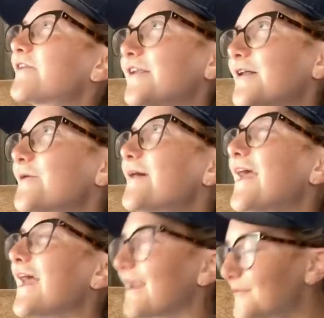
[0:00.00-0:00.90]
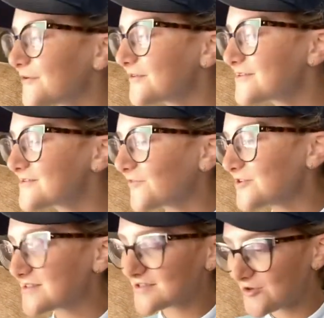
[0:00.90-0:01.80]
you know? Animals
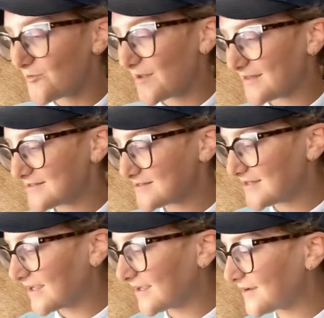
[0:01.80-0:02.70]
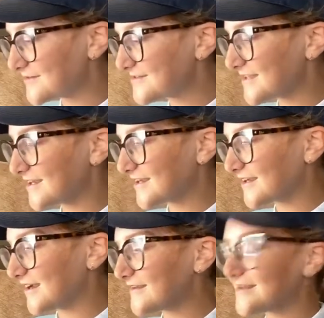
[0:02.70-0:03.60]
versus humans. They get sick
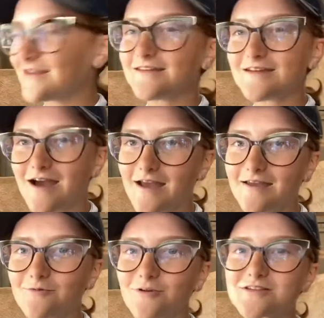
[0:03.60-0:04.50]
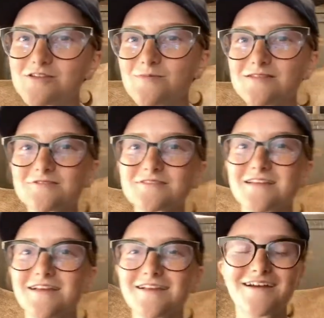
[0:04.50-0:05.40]
and then they die, whereas humans are just like